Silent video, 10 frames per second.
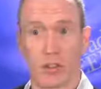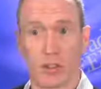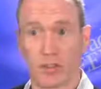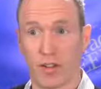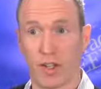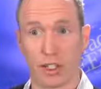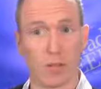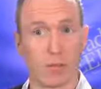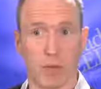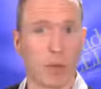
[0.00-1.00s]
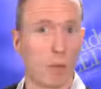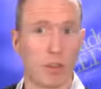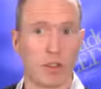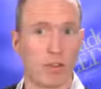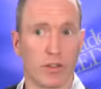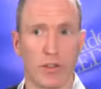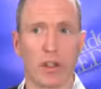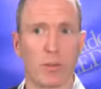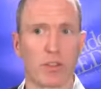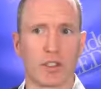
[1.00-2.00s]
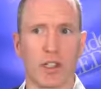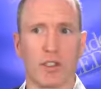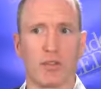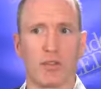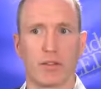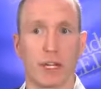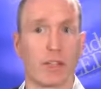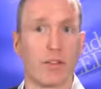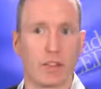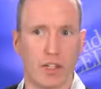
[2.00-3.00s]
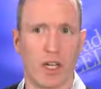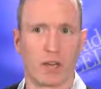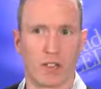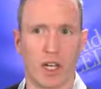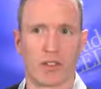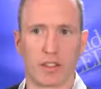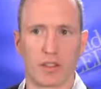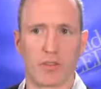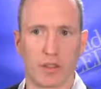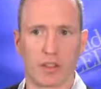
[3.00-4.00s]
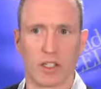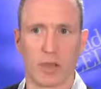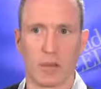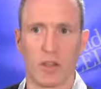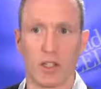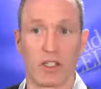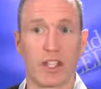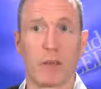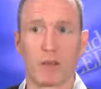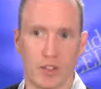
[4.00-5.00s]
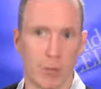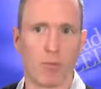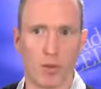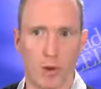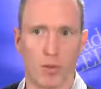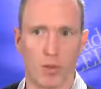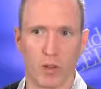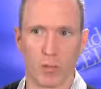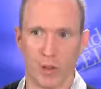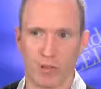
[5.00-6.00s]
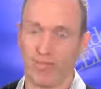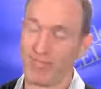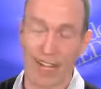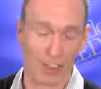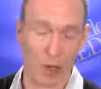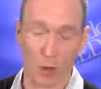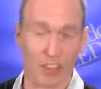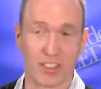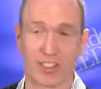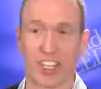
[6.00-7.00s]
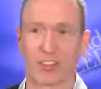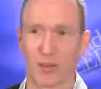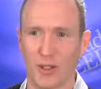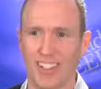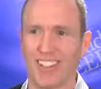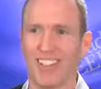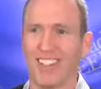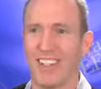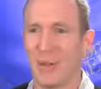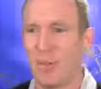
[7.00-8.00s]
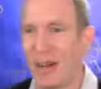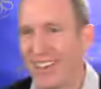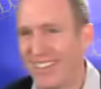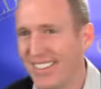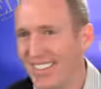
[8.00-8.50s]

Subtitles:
that are funny. Upwards of 30% of television advertising, for example, attempts some form of humor. Not always successfully, but